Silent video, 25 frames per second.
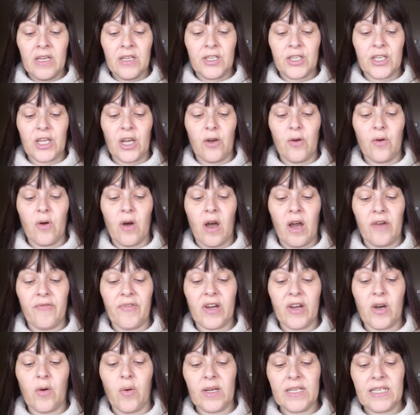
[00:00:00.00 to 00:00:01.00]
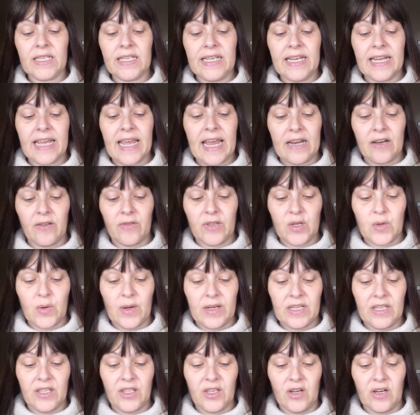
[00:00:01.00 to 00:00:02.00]
So I requested again on the
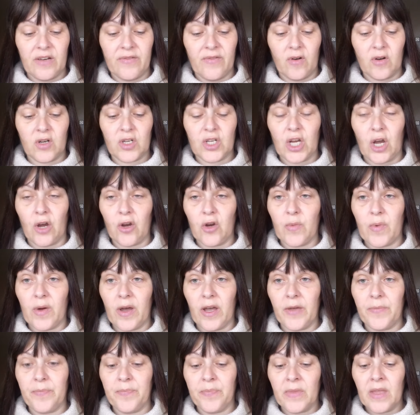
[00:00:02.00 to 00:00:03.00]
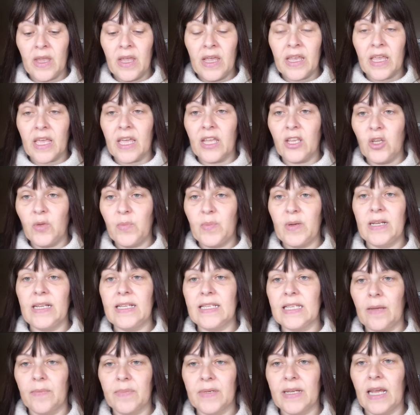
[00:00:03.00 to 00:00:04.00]
23rd of October, can you
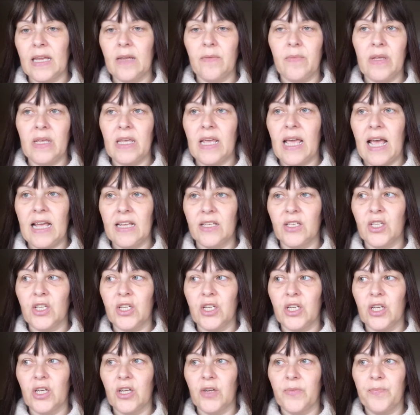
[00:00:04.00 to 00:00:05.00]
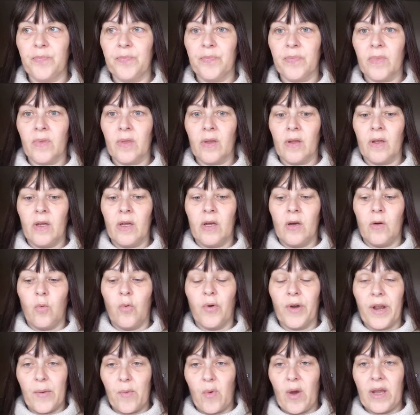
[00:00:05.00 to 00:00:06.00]
please update me as to
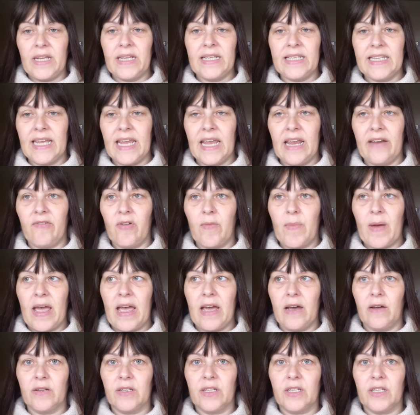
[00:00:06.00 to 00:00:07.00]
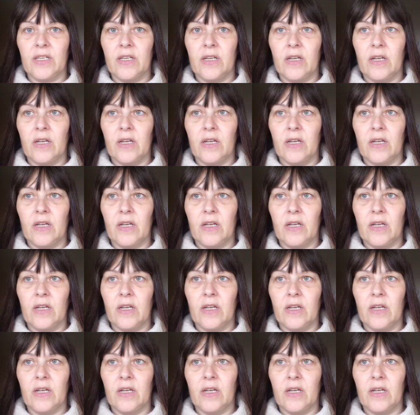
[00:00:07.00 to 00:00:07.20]
what I'm waiting to hear about,